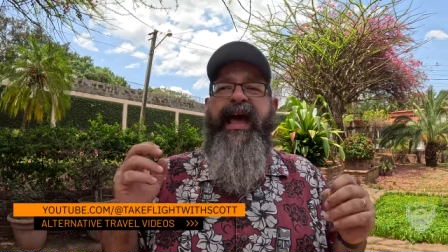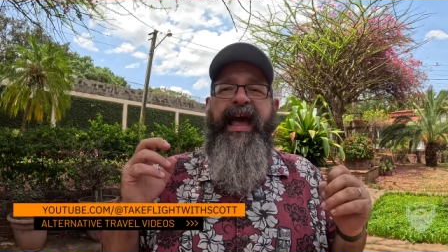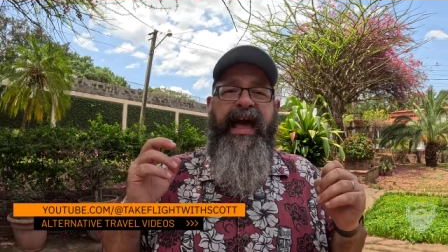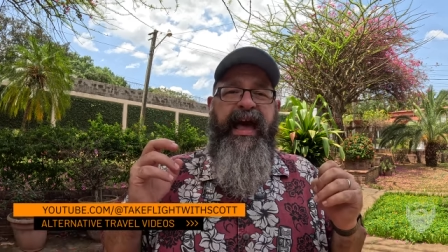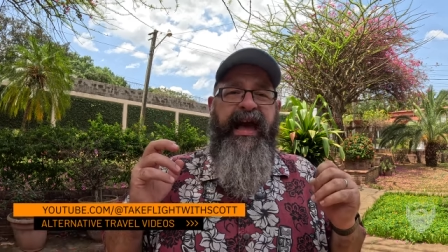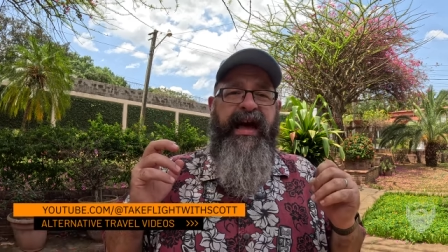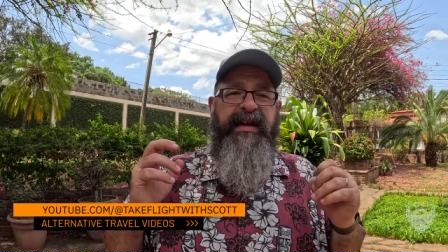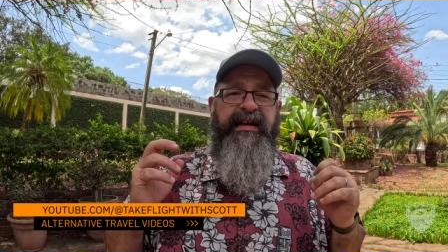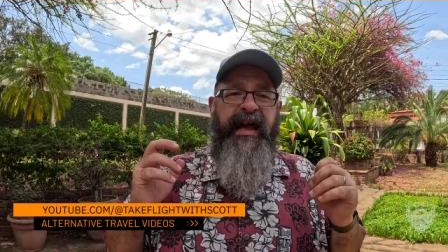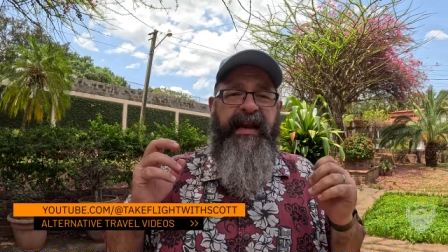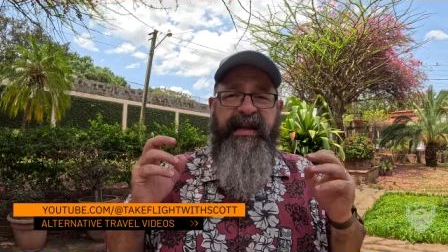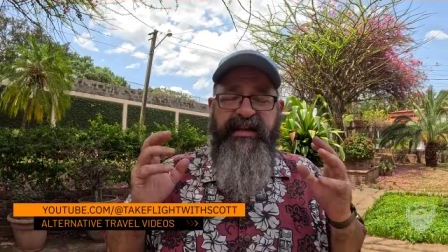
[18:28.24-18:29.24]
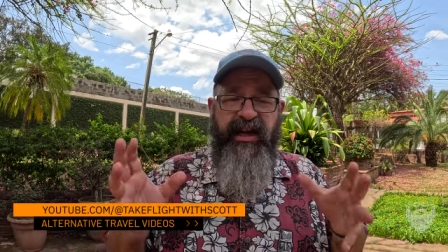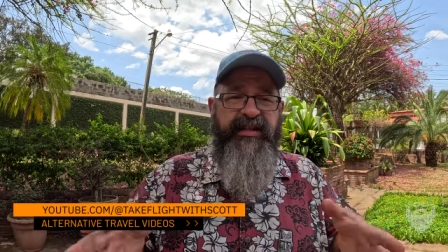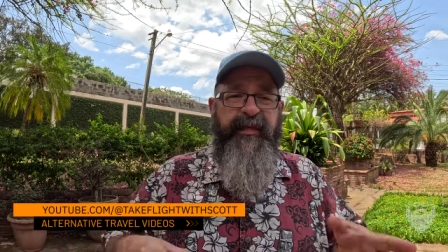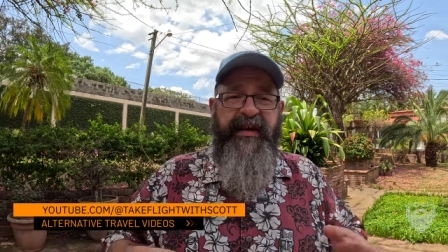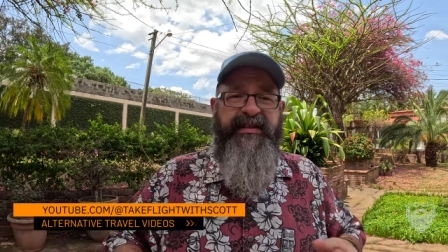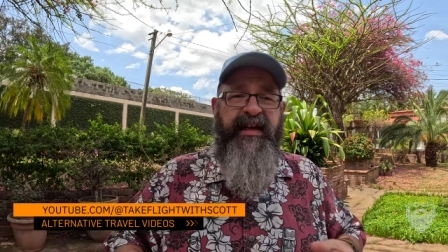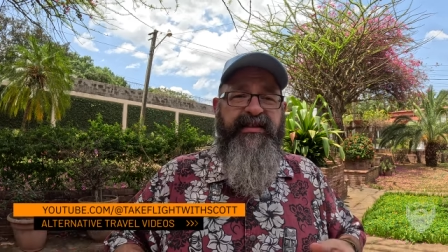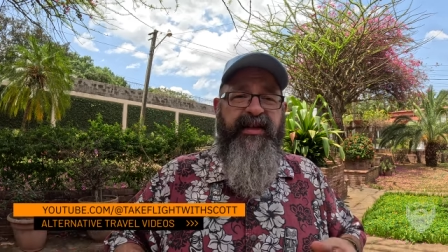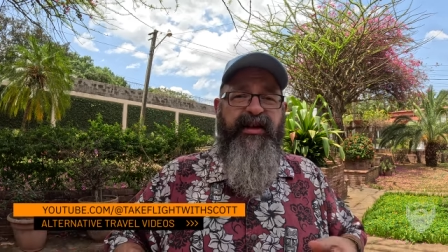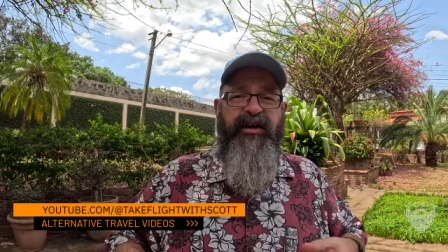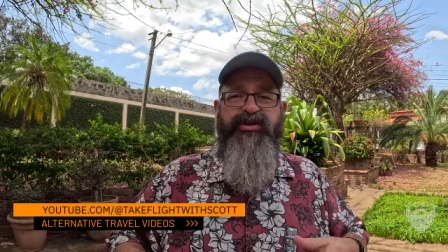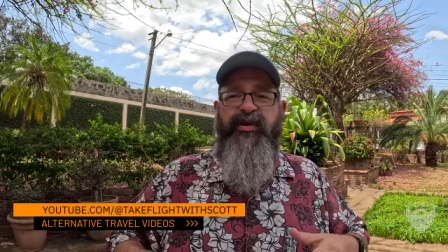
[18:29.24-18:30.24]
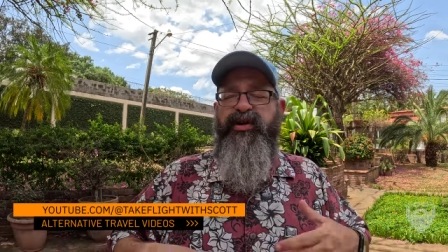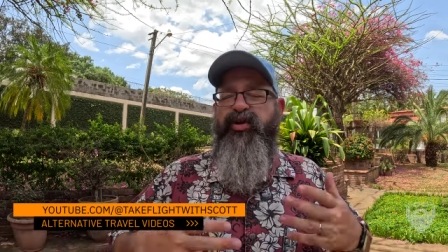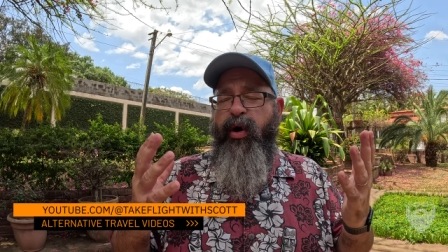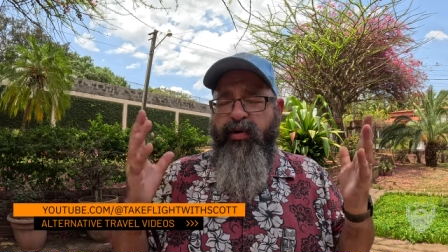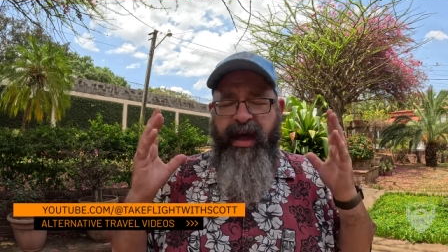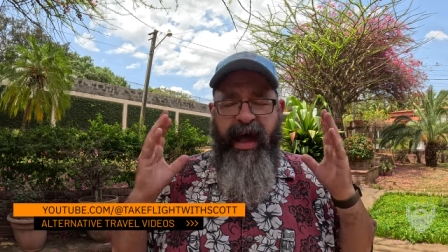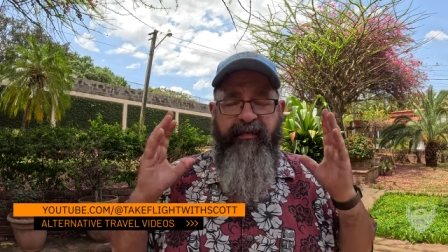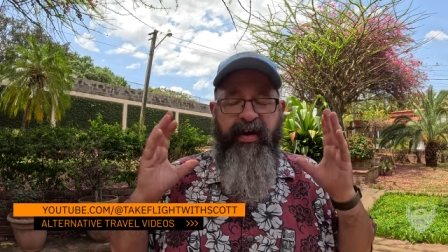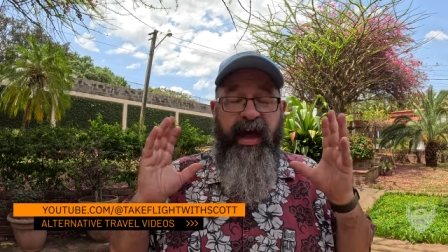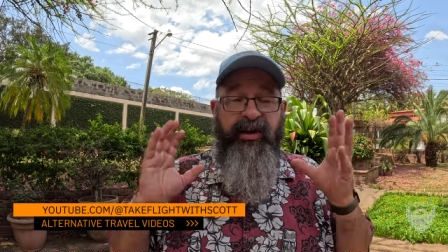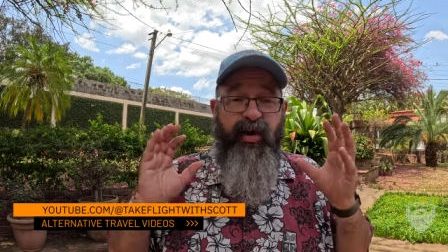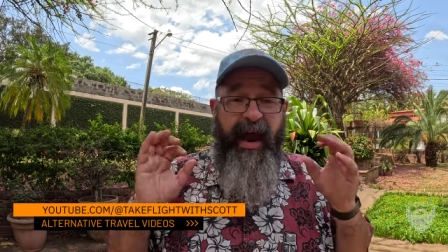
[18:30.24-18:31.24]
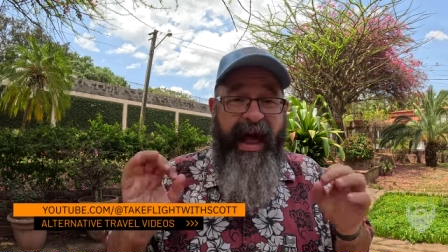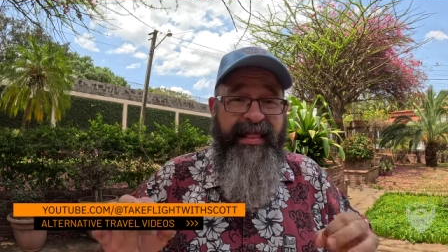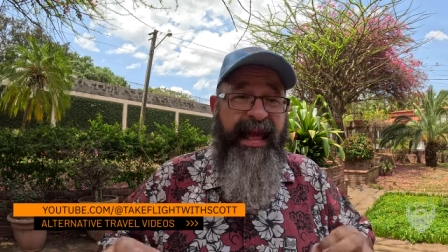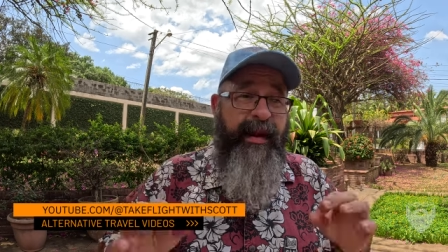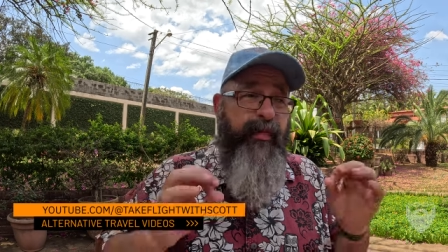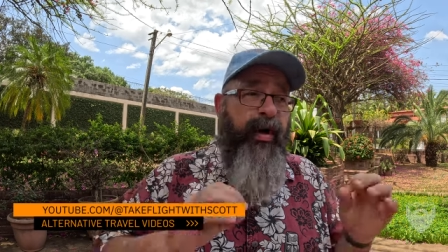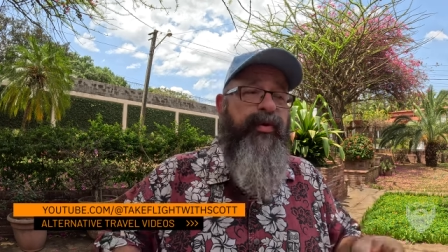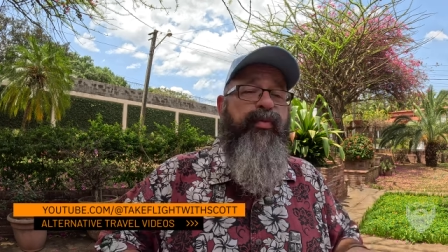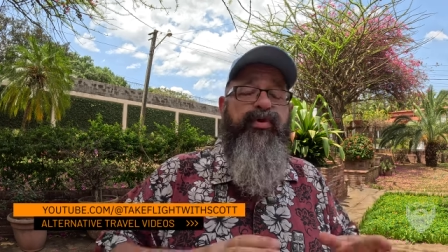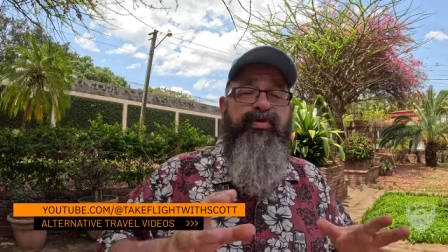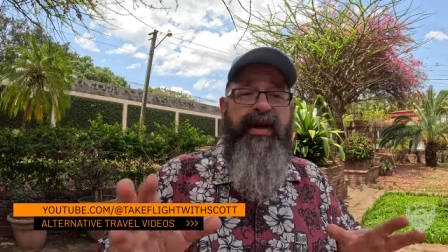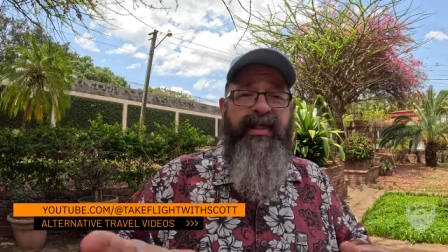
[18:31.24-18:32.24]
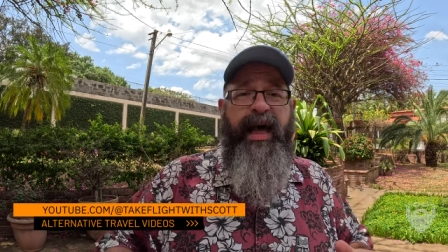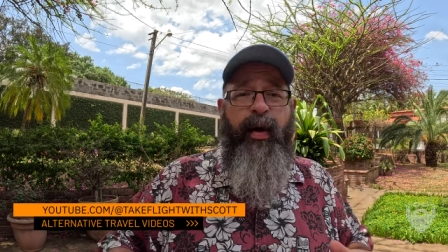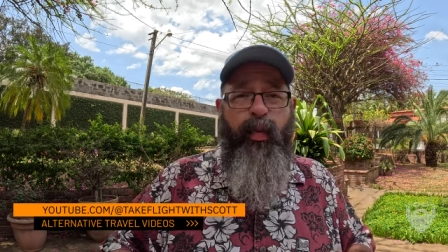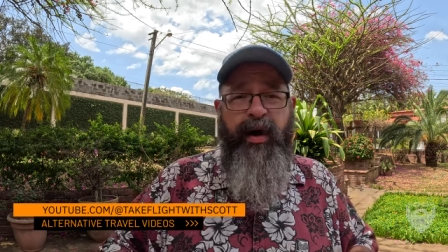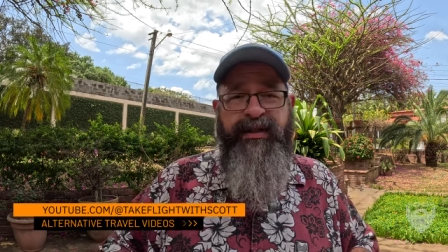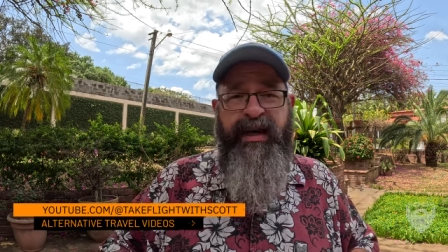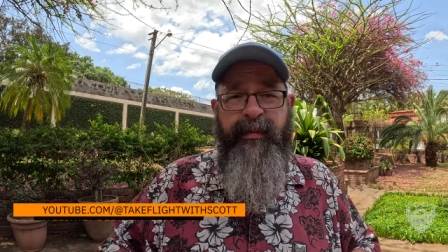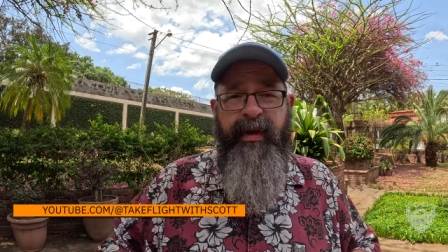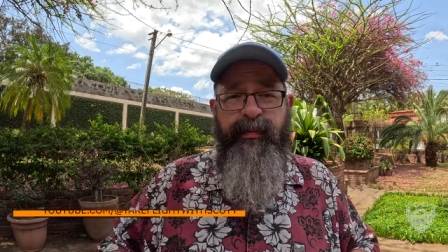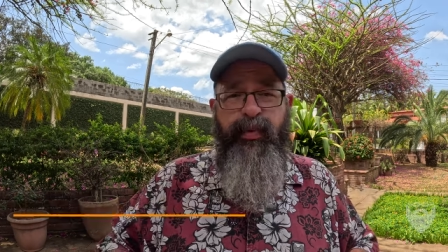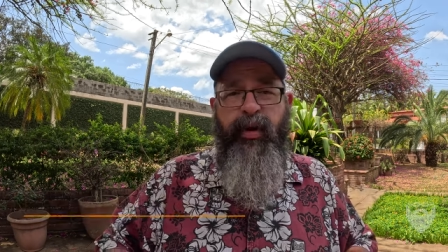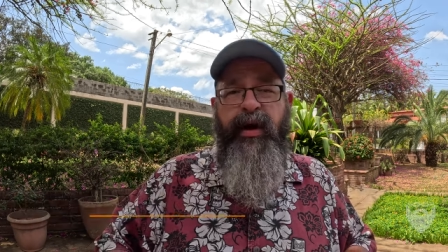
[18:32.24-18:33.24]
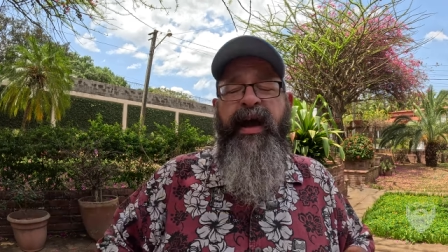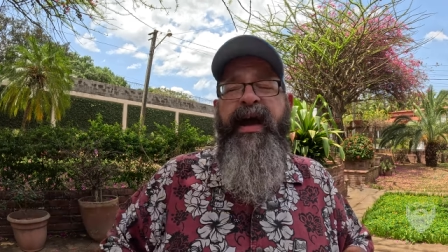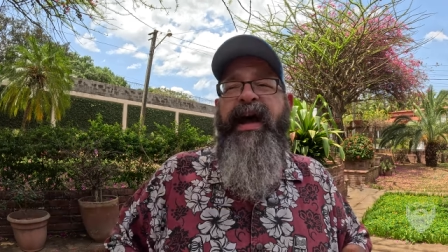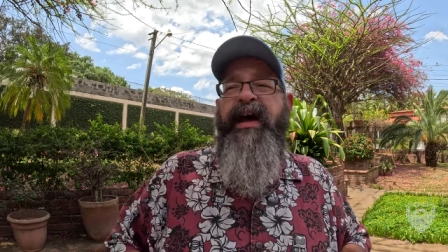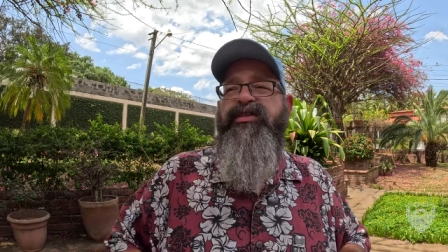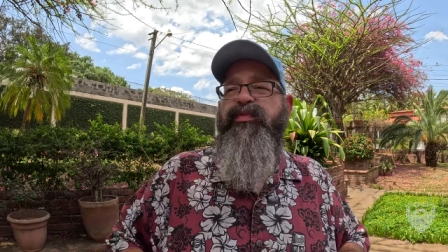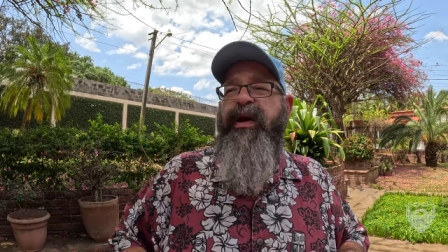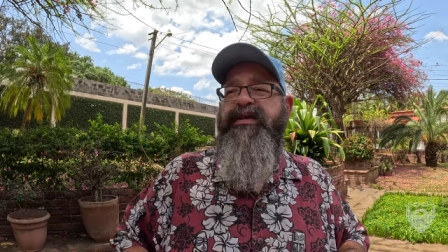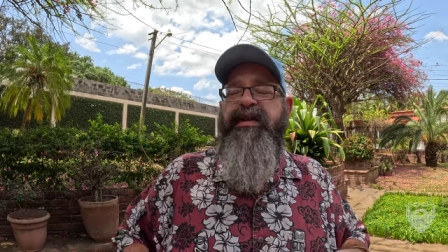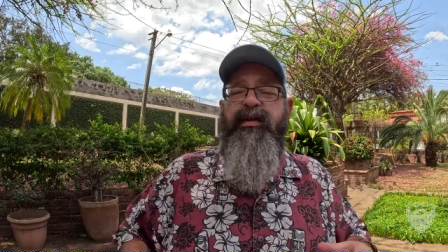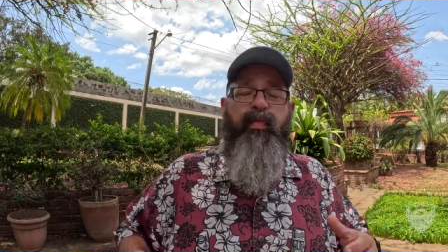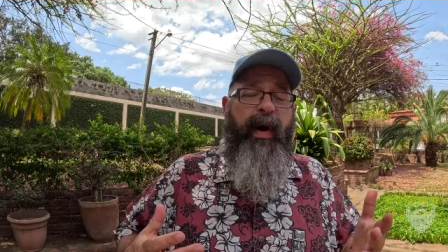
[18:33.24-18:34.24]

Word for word: and and it does make sense in country, and you already have it, and you're at that moment where you get that one-time import as a resident.